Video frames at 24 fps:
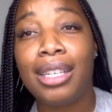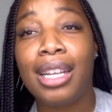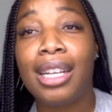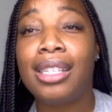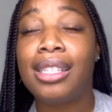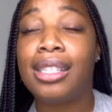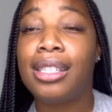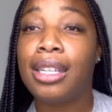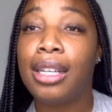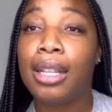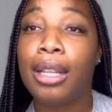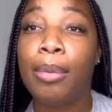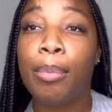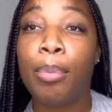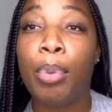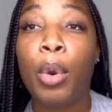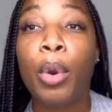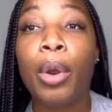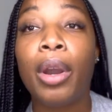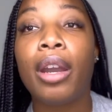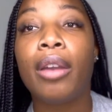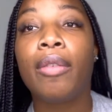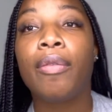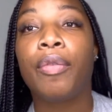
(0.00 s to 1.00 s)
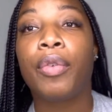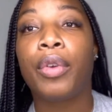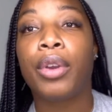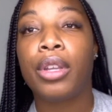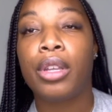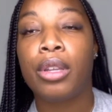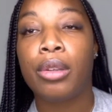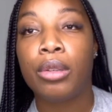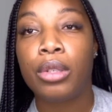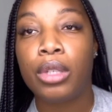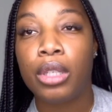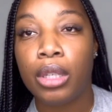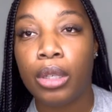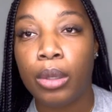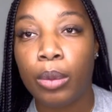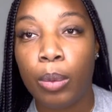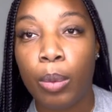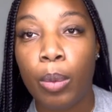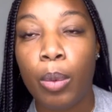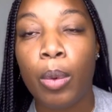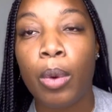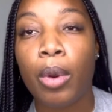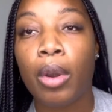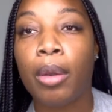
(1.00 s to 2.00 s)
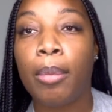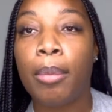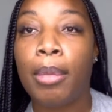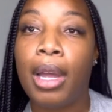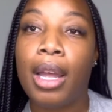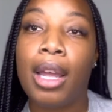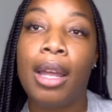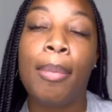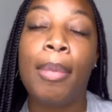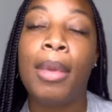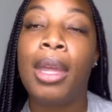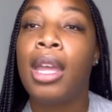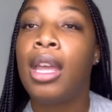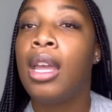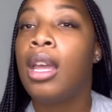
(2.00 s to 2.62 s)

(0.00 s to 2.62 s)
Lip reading: It's still important for you to warm up.